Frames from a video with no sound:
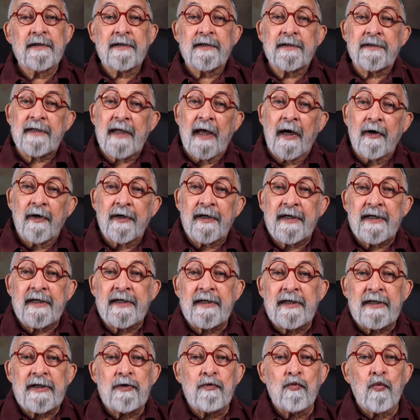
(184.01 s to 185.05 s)
Now,
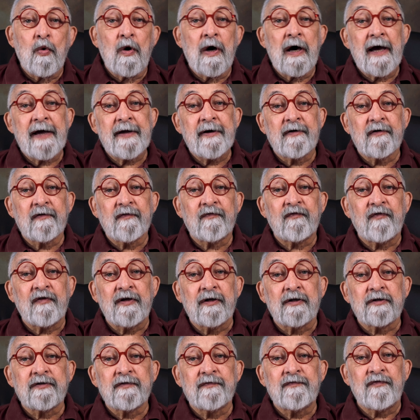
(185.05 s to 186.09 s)
any wider
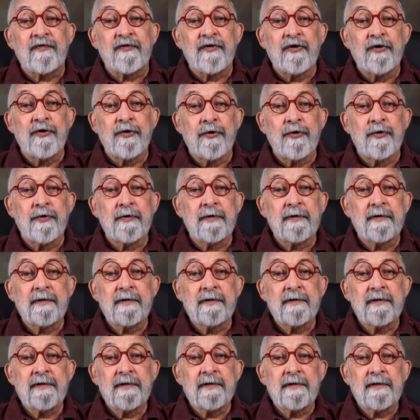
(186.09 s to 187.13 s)
field of view,
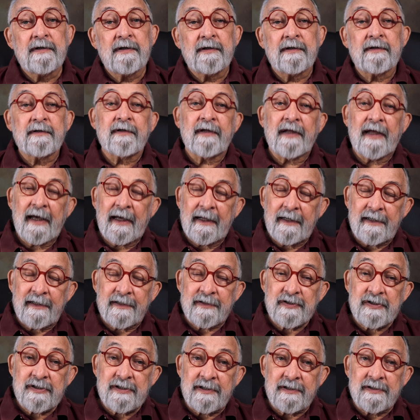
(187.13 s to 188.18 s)
that
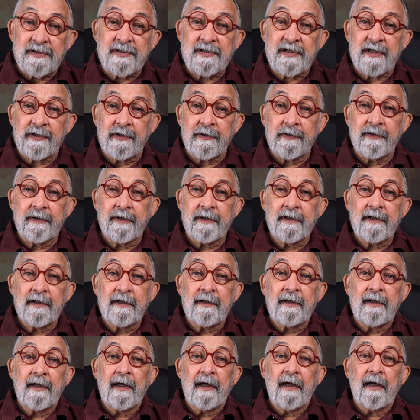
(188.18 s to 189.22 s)
is considered
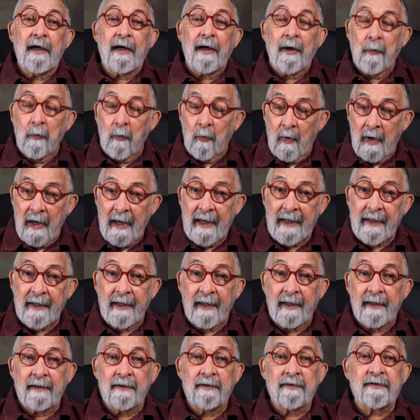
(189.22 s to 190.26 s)
a wide
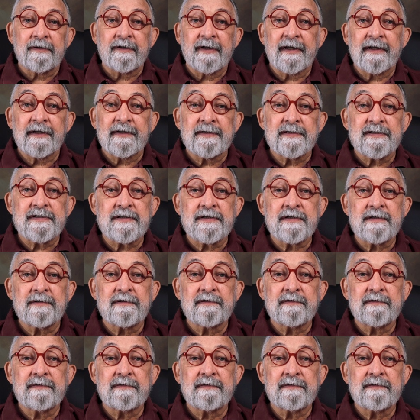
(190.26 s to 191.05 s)
angle lens.